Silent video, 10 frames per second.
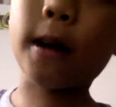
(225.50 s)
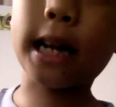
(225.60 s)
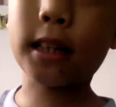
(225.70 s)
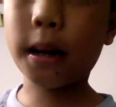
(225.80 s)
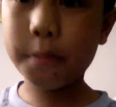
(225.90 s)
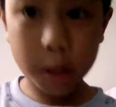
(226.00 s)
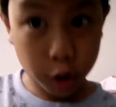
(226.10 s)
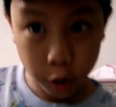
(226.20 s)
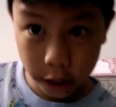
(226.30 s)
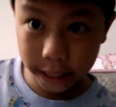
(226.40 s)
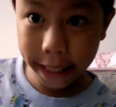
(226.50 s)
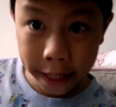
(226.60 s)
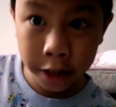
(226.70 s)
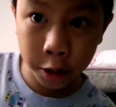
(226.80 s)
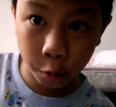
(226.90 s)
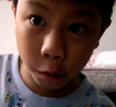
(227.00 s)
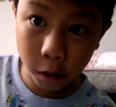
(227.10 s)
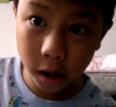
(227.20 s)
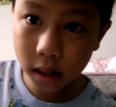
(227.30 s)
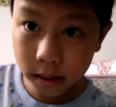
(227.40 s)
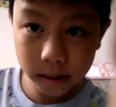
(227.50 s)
when it comes to the indoor,